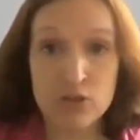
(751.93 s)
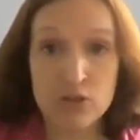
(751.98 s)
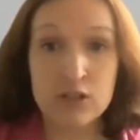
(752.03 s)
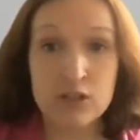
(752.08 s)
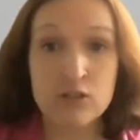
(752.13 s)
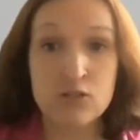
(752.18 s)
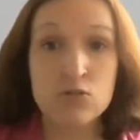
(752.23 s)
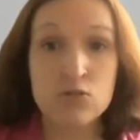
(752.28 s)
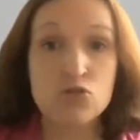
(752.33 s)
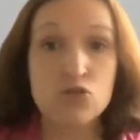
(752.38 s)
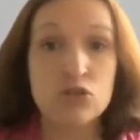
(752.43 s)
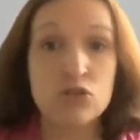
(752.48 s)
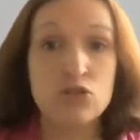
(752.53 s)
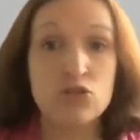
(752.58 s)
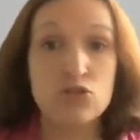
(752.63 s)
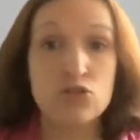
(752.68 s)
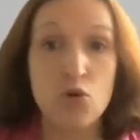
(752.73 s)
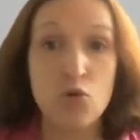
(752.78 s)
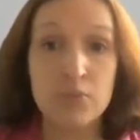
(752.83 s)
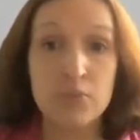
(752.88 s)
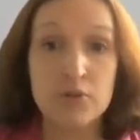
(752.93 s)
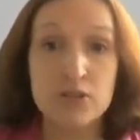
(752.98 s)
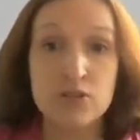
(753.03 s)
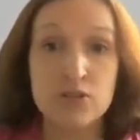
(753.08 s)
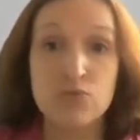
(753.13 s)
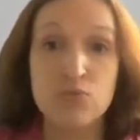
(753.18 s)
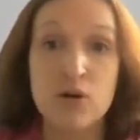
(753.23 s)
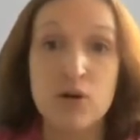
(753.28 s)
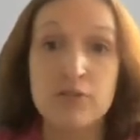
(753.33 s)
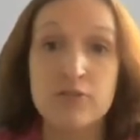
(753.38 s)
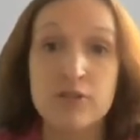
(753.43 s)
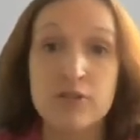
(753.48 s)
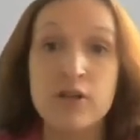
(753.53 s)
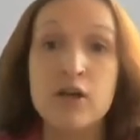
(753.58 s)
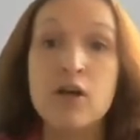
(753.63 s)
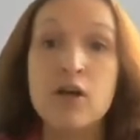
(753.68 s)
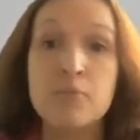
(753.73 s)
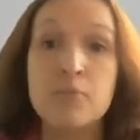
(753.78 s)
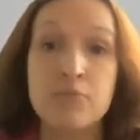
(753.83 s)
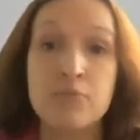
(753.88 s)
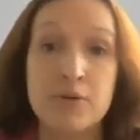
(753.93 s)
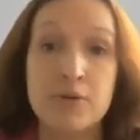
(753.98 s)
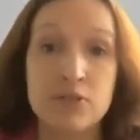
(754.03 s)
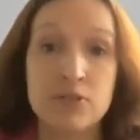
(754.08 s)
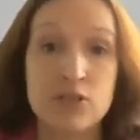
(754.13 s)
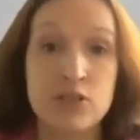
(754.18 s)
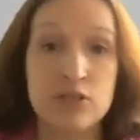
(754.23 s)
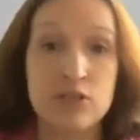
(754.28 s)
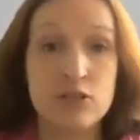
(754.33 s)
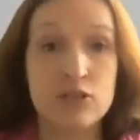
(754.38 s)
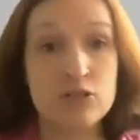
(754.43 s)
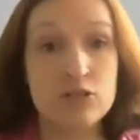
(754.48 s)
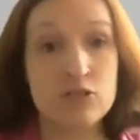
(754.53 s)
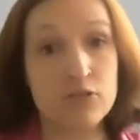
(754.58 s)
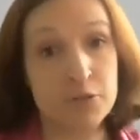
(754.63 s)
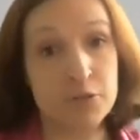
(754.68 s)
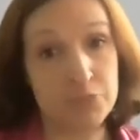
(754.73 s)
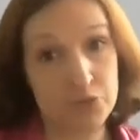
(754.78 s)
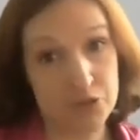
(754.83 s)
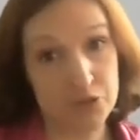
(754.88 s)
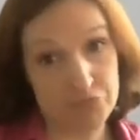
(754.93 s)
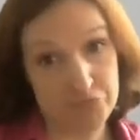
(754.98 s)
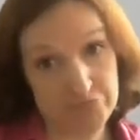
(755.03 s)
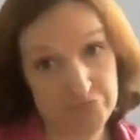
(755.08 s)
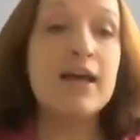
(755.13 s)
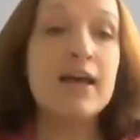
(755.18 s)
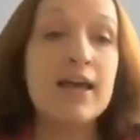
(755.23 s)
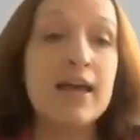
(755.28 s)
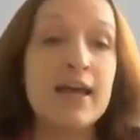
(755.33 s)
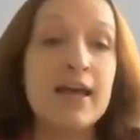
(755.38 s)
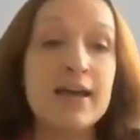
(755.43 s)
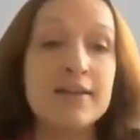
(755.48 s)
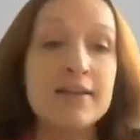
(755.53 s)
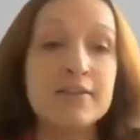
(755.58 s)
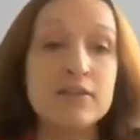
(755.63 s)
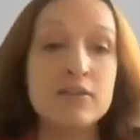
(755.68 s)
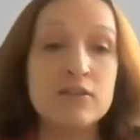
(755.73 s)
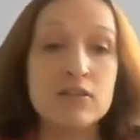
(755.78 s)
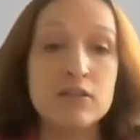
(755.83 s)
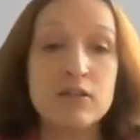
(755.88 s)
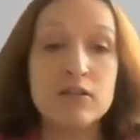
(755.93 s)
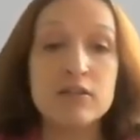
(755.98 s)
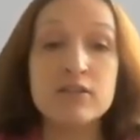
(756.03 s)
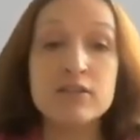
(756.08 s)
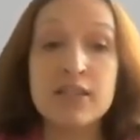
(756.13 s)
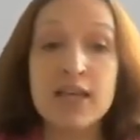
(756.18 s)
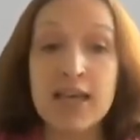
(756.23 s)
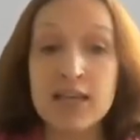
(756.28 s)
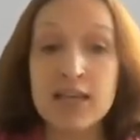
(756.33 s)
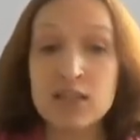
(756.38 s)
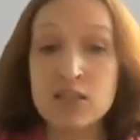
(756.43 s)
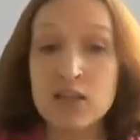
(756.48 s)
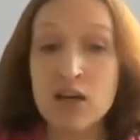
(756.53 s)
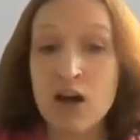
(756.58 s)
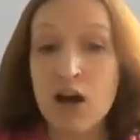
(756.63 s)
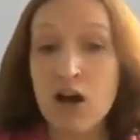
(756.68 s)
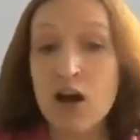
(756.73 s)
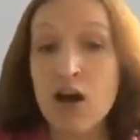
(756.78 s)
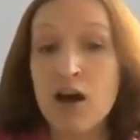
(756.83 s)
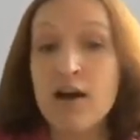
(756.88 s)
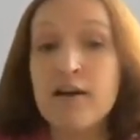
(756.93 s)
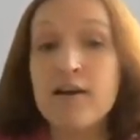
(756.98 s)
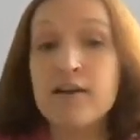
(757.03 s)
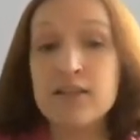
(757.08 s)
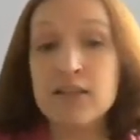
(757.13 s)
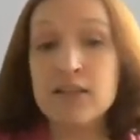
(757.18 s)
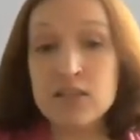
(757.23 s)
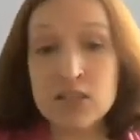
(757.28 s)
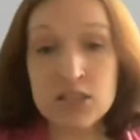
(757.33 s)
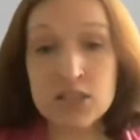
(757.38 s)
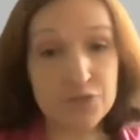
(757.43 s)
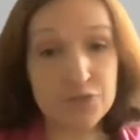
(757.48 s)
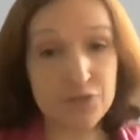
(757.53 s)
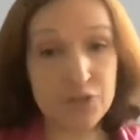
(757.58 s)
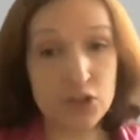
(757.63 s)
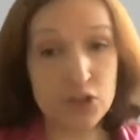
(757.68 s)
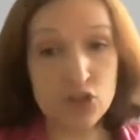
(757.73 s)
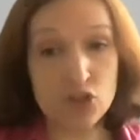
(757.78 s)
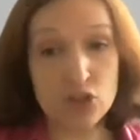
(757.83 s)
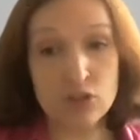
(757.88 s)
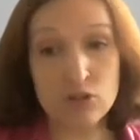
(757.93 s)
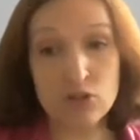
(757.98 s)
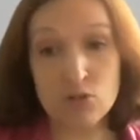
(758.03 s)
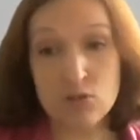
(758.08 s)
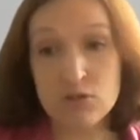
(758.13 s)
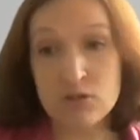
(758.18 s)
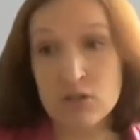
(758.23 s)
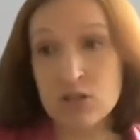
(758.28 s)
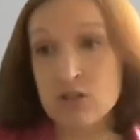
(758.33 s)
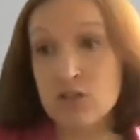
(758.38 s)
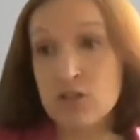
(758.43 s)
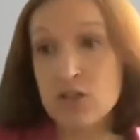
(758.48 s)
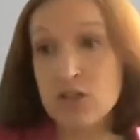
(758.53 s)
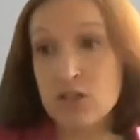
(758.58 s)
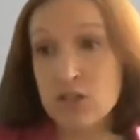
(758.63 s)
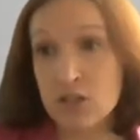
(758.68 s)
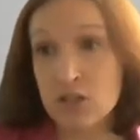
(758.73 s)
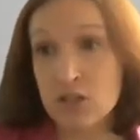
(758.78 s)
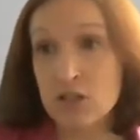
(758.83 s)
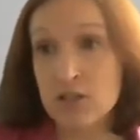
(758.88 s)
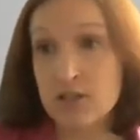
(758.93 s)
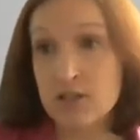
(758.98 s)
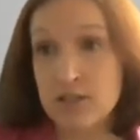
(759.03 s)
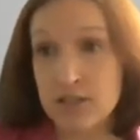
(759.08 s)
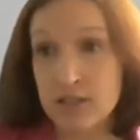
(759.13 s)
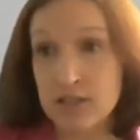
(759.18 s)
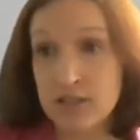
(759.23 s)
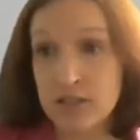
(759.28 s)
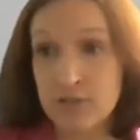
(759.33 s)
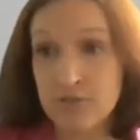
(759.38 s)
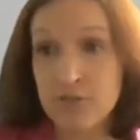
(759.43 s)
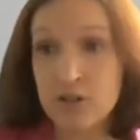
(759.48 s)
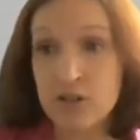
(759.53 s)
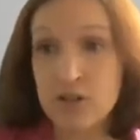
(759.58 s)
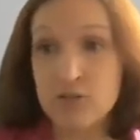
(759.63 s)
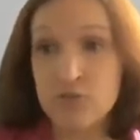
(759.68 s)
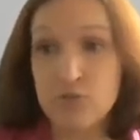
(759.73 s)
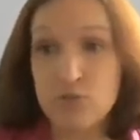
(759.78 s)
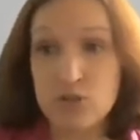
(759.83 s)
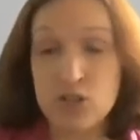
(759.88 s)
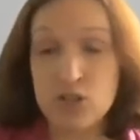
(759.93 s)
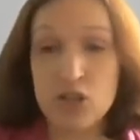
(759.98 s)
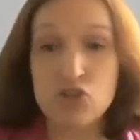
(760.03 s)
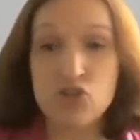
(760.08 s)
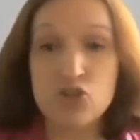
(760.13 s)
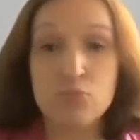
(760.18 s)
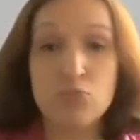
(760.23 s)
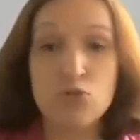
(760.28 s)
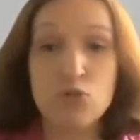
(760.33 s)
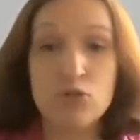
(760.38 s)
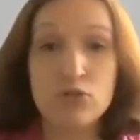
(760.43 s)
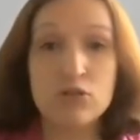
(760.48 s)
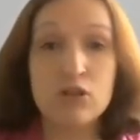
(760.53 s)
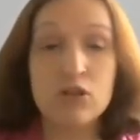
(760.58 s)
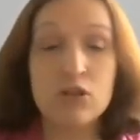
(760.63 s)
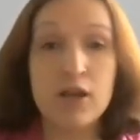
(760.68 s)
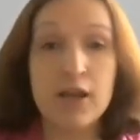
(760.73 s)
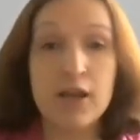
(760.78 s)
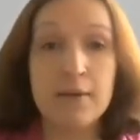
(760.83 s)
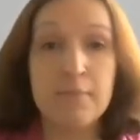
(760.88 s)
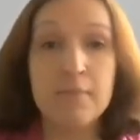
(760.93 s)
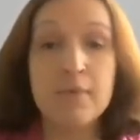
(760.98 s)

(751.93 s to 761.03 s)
The conclusion is normative, while the premise is descriptive. And data are insufficient or statistically insignificant for such a broad claim.